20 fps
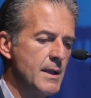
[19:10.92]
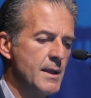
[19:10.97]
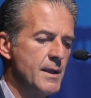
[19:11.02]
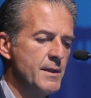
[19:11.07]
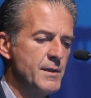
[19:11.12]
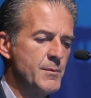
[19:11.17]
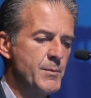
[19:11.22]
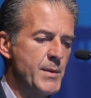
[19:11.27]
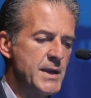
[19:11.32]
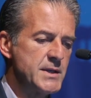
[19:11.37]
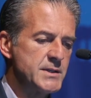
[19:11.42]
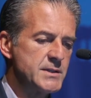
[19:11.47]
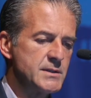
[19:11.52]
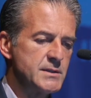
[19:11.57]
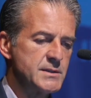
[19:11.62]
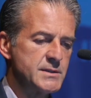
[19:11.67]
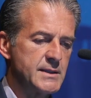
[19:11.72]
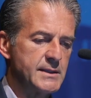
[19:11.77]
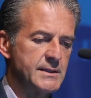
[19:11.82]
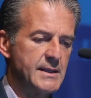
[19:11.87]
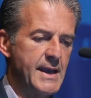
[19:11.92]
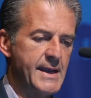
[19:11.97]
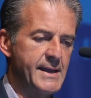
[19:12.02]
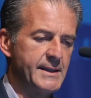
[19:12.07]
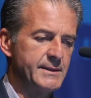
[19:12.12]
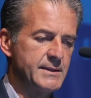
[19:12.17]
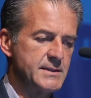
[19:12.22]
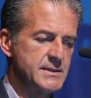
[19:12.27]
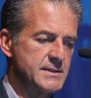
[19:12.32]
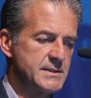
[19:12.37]
The patients that
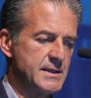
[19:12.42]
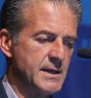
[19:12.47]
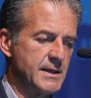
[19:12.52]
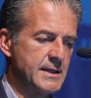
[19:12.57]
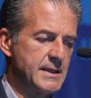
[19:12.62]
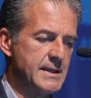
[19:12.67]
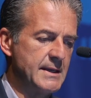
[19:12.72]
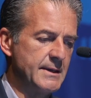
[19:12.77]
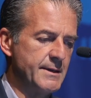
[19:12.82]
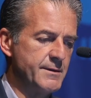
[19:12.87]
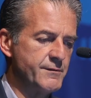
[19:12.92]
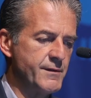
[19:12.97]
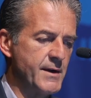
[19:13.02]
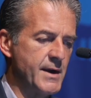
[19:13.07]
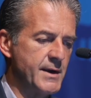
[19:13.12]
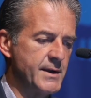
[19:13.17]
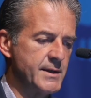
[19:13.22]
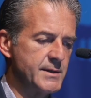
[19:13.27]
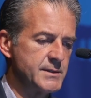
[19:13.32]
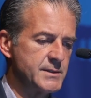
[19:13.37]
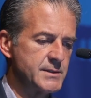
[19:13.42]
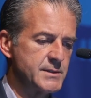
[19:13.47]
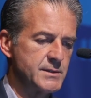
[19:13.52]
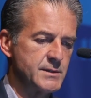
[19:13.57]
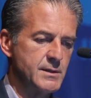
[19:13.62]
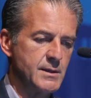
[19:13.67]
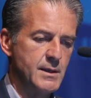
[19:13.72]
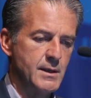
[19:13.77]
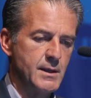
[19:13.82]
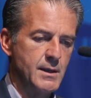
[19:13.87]
had these KLLN variants
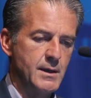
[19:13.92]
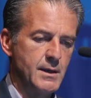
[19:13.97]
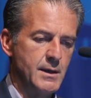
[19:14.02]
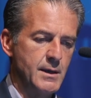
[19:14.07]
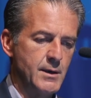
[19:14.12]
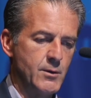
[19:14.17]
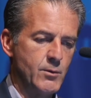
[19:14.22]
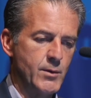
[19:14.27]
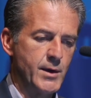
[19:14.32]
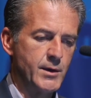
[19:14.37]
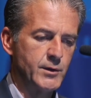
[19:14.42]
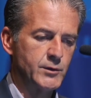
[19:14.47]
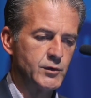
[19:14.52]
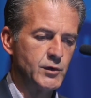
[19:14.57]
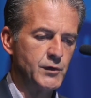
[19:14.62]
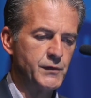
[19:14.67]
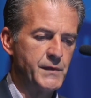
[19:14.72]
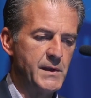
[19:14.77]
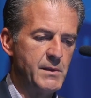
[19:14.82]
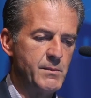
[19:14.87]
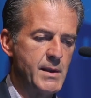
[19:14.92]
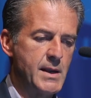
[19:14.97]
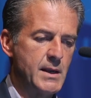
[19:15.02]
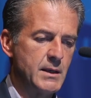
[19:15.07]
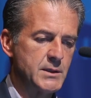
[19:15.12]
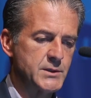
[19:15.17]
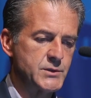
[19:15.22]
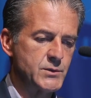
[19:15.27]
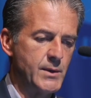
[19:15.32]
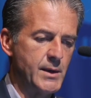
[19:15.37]
were 2
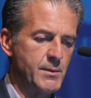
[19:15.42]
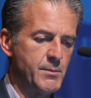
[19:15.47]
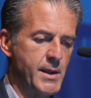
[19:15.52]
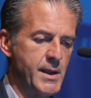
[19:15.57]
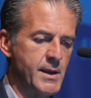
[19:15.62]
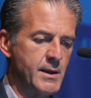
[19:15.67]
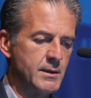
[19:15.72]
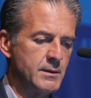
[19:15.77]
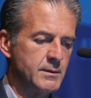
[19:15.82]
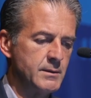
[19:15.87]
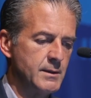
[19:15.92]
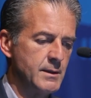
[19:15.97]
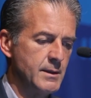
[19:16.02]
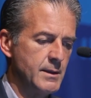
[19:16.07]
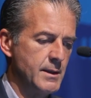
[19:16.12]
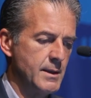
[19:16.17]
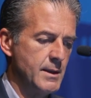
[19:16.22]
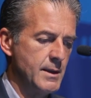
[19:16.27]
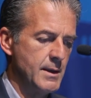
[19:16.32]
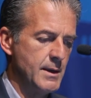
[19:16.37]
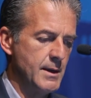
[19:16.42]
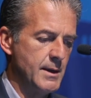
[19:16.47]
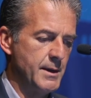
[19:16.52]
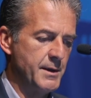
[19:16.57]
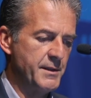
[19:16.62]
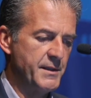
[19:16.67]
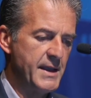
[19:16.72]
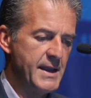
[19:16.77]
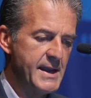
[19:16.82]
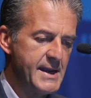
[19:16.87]
females, 1 male.
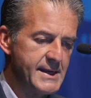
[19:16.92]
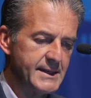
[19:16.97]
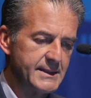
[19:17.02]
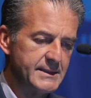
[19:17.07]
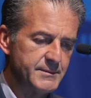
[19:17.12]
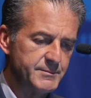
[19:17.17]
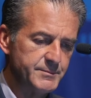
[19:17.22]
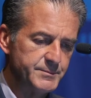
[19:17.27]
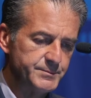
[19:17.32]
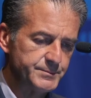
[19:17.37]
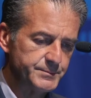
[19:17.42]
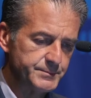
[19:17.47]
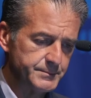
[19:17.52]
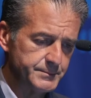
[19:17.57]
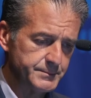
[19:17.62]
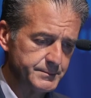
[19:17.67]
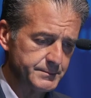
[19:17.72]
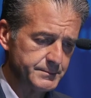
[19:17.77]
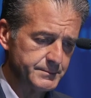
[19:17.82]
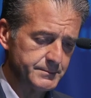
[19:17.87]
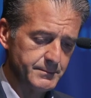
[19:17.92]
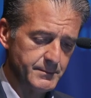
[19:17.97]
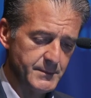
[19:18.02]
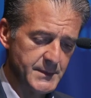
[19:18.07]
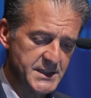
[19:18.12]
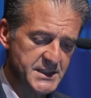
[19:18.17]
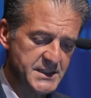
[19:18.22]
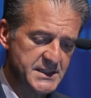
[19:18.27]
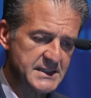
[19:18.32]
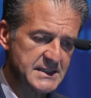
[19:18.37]
They had
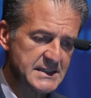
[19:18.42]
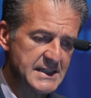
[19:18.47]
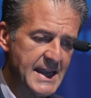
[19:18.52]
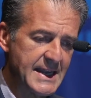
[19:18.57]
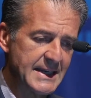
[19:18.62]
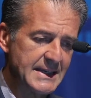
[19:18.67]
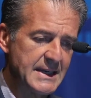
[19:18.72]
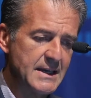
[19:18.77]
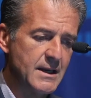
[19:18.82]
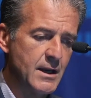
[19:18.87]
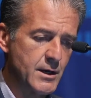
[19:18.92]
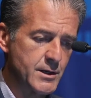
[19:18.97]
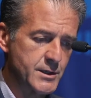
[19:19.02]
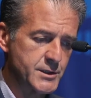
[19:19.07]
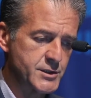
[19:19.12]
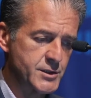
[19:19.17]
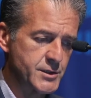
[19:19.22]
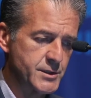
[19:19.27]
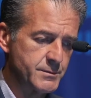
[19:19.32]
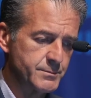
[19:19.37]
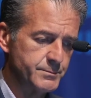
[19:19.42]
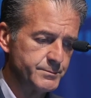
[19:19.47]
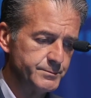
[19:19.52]
slightly larger